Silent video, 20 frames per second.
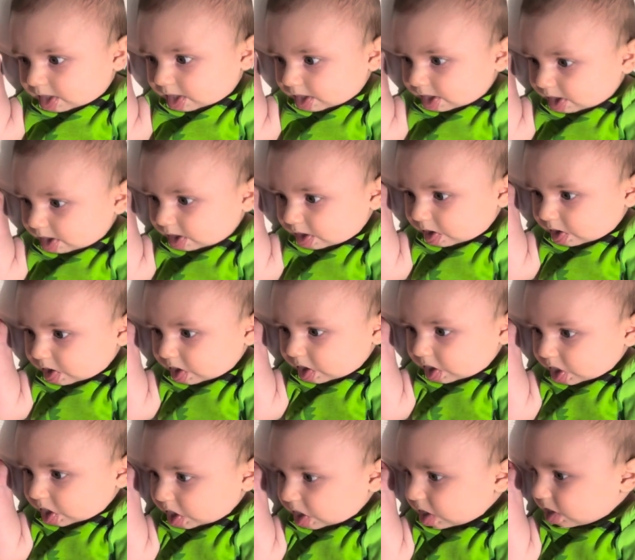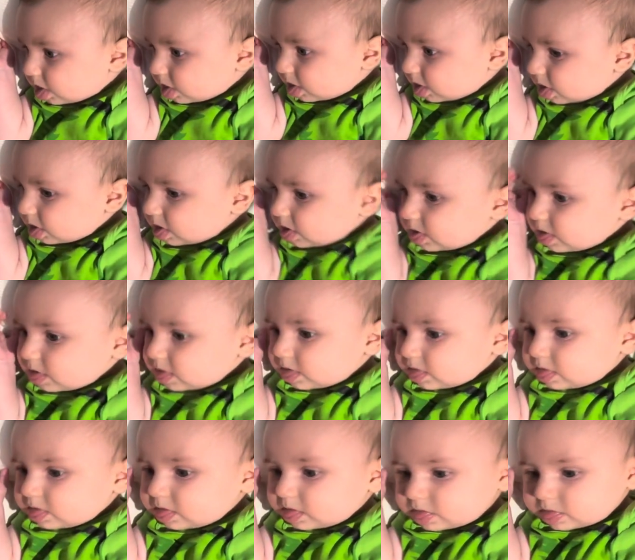the back of the box
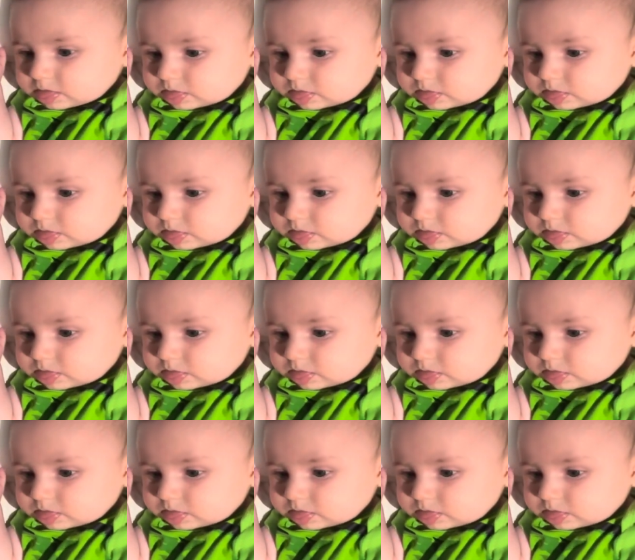said.